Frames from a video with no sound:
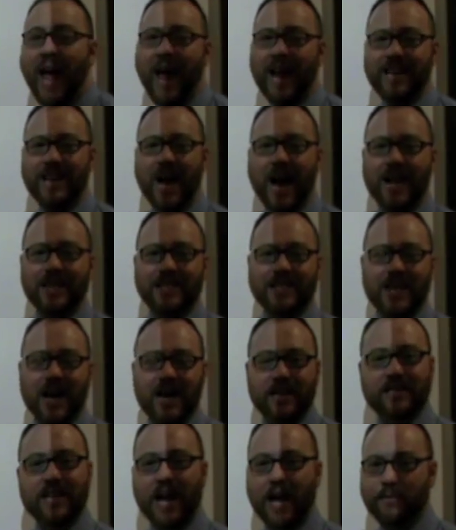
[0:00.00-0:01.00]
And
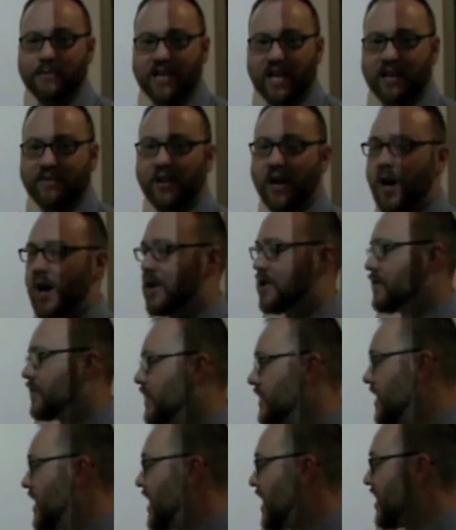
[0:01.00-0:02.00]
99 times out of
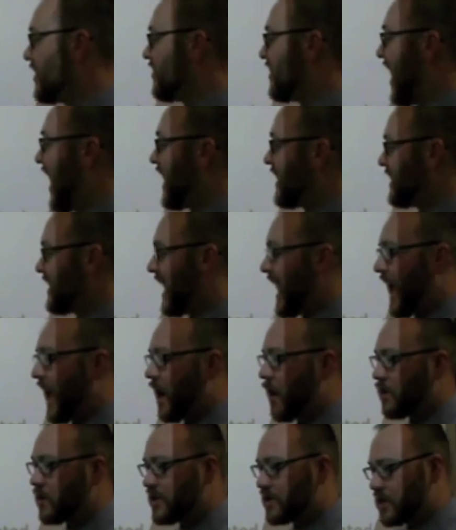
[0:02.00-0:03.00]
100, that
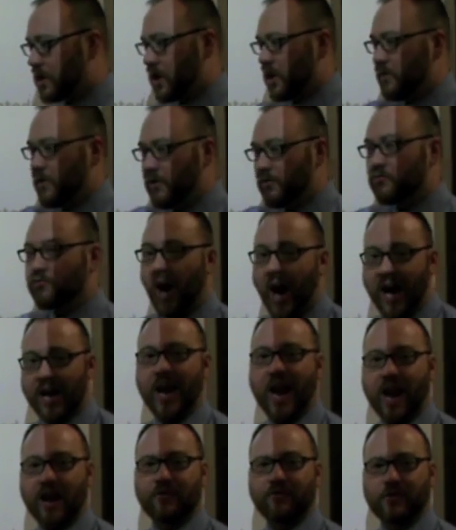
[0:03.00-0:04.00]
noun is going to be right
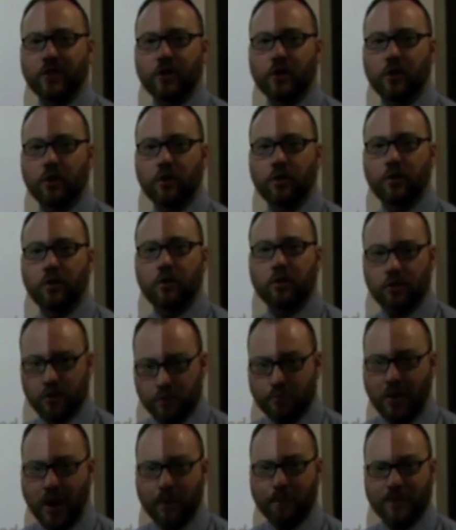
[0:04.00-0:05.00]
after the
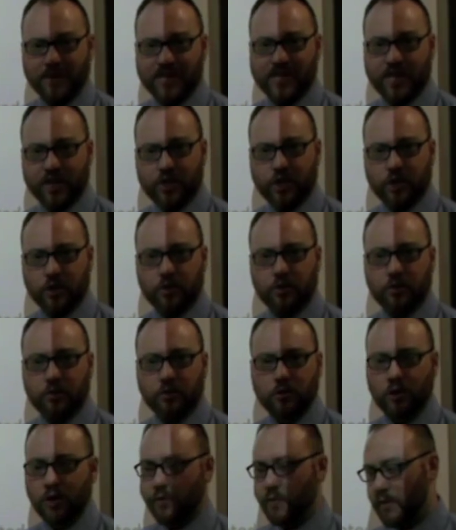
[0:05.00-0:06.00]
preposition.
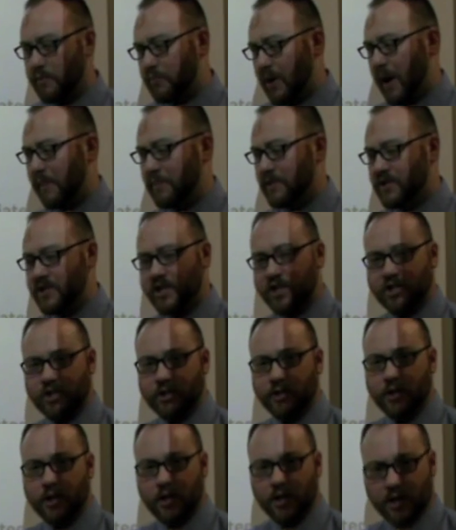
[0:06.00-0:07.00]
It'll be
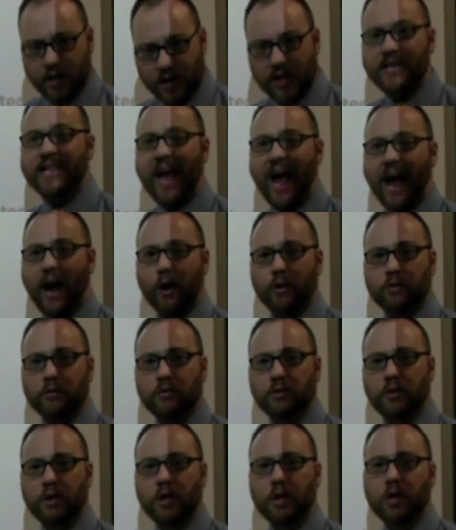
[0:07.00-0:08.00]
preposition, noun.
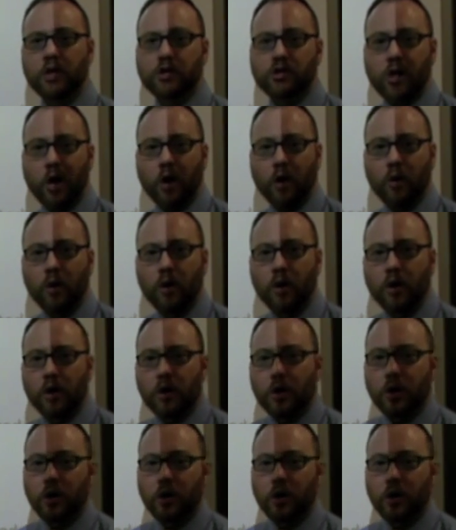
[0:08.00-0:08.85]
So,